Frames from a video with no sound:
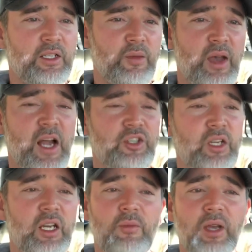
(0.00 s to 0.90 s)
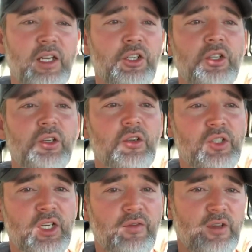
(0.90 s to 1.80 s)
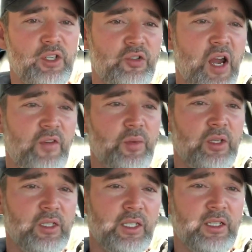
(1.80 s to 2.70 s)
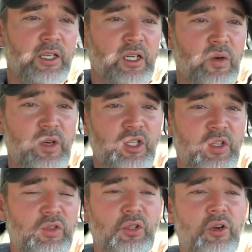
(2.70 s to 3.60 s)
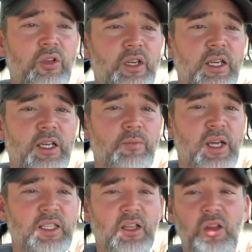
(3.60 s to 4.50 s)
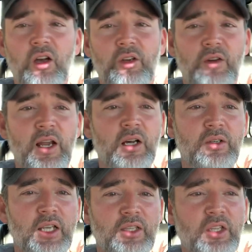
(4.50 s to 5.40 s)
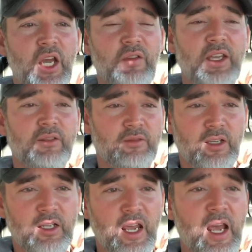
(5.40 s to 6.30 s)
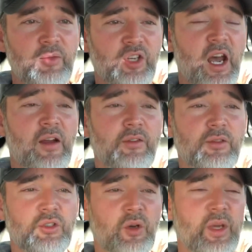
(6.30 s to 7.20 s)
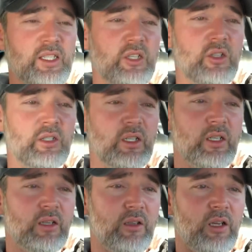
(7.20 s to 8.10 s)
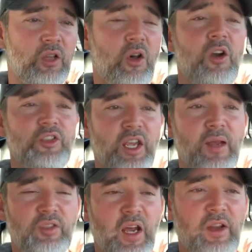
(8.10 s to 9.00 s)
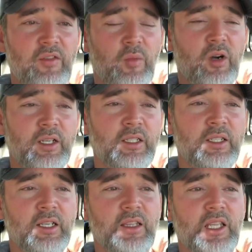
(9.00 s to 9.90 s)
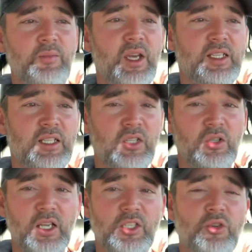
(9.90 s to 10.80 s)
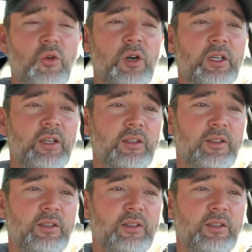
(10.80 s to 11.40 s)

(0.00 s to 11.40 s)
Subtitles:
to match it. It made a huge difference in drivability. When it shifts too early, it makes it lug around, and then you have a camshaft, so it makes a large camshaft aftermarket that makes a little less torque